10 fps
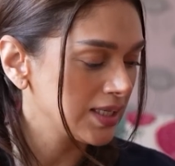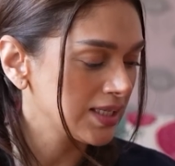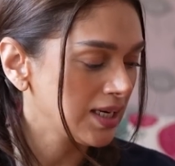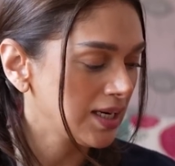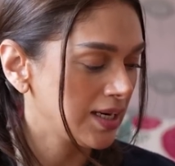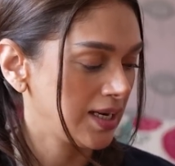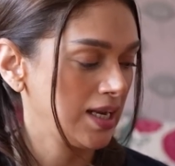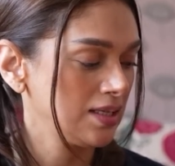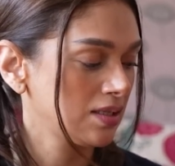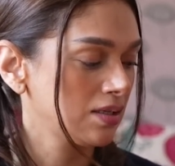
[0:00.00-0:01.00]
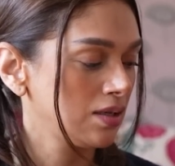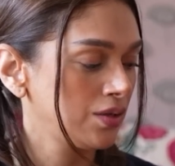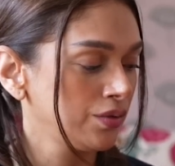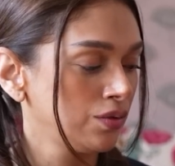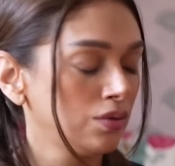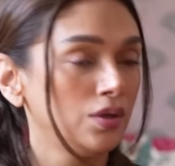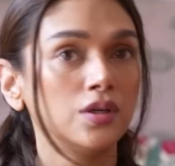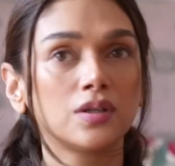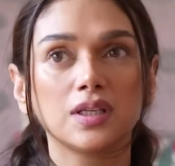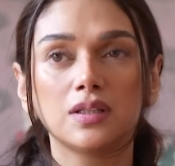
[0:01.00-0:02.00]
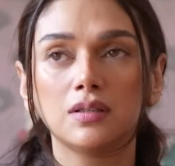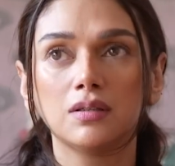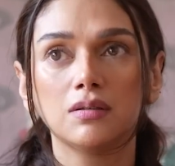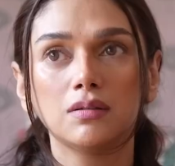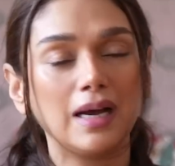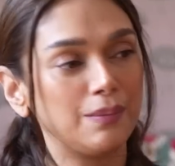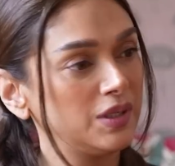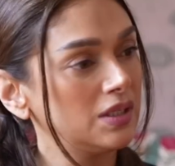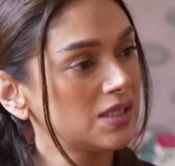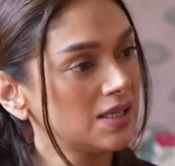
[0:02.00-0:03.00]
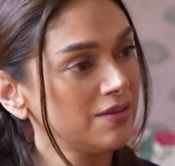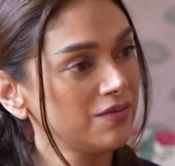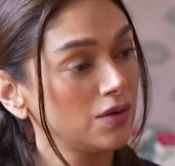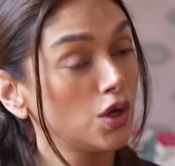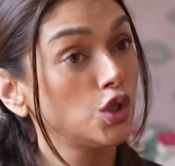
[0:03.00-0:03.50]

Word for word: isn't it nicer to look at the happier stuff?